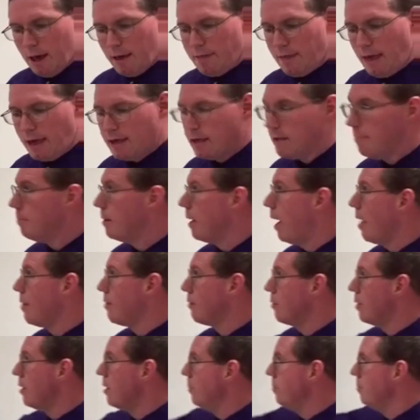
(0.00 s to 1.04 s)
And they can be
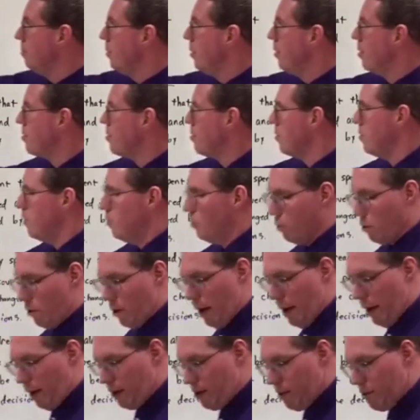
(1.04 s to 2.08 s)
either implicit
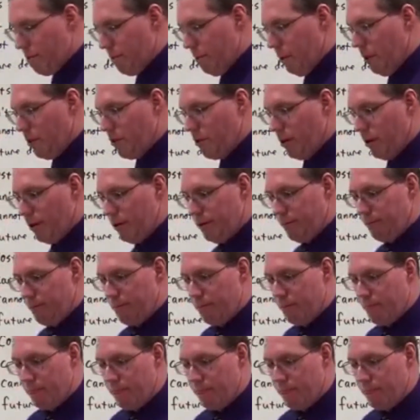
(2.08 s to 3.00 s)
or explicit.